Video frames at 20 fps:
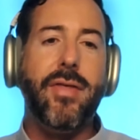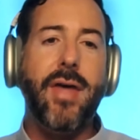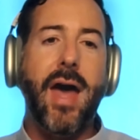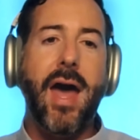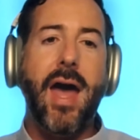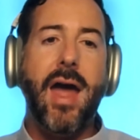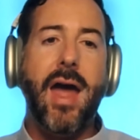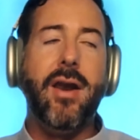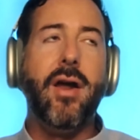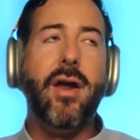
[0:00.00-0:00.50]

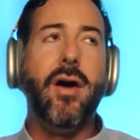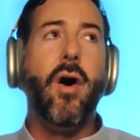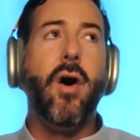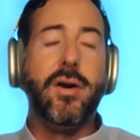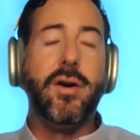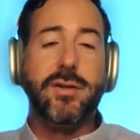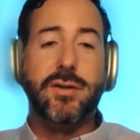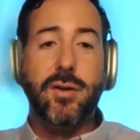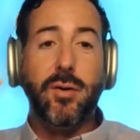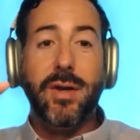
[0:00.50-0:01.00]
and
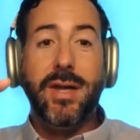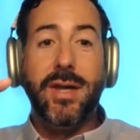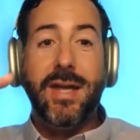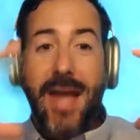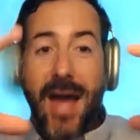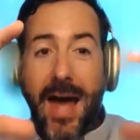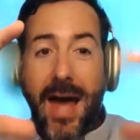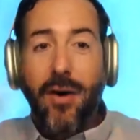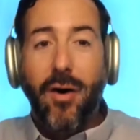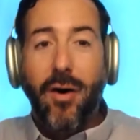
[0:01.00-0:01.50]
then
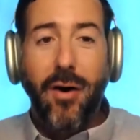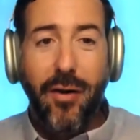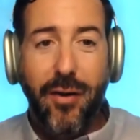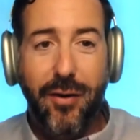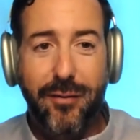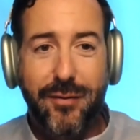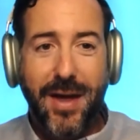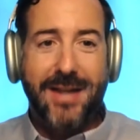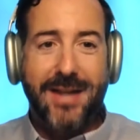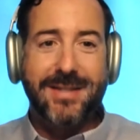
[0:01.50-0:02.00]
also
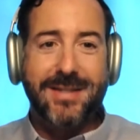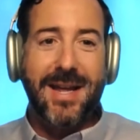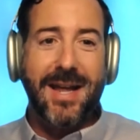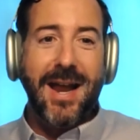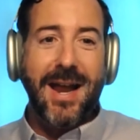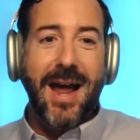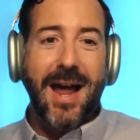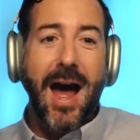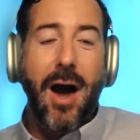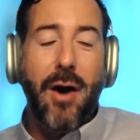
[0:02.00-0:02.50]
get all
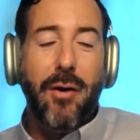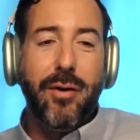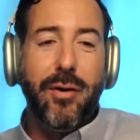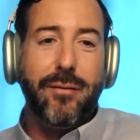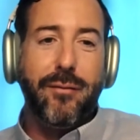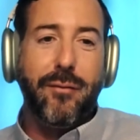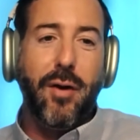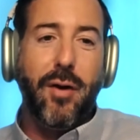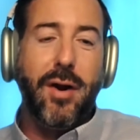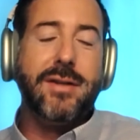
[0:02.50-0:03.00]
of that
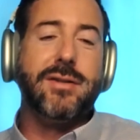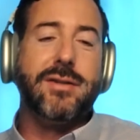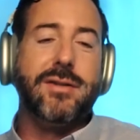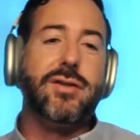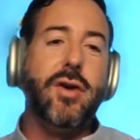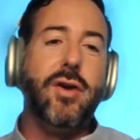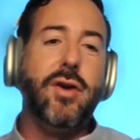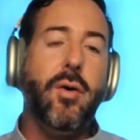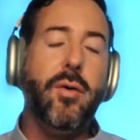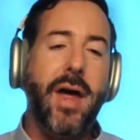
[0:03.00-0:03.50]
data out of
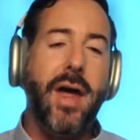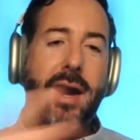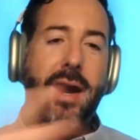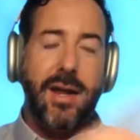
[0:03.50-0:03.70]
Front